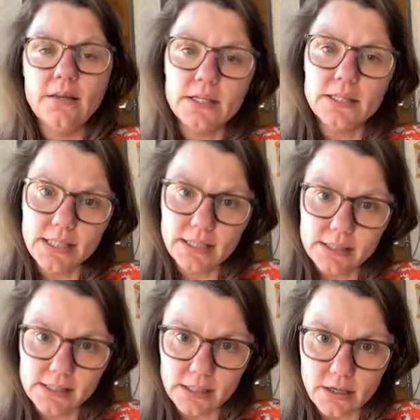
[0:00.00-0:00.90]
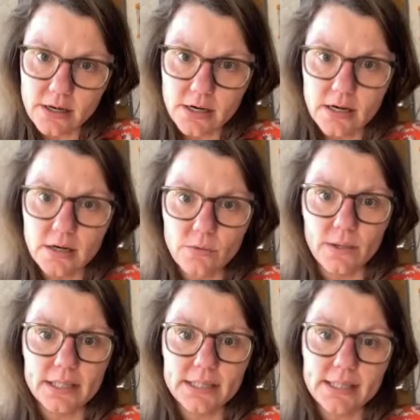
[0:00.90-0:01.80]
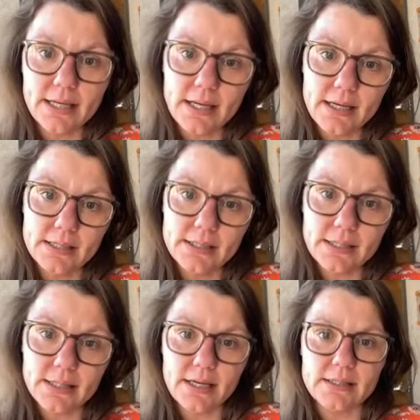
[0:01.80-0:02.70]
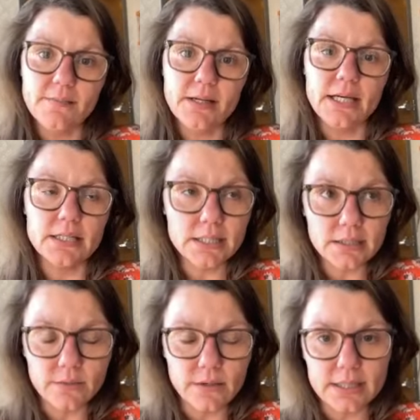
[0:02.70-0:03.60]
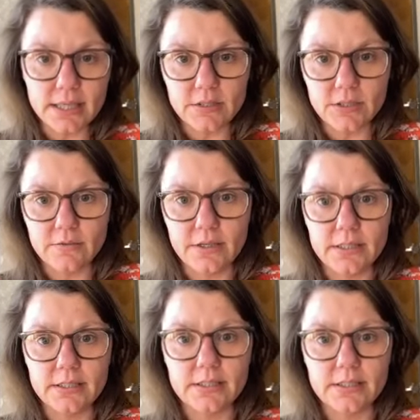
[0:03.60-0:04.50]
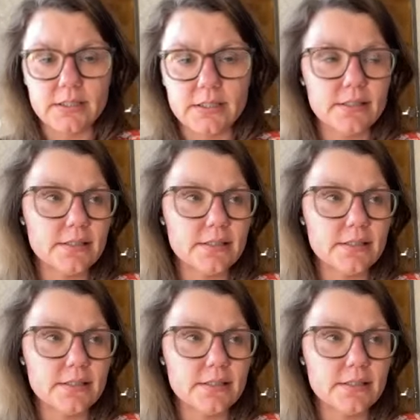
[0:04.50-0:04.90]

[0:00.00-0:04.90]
the DSCR, what it takes to get somebody under with a debt service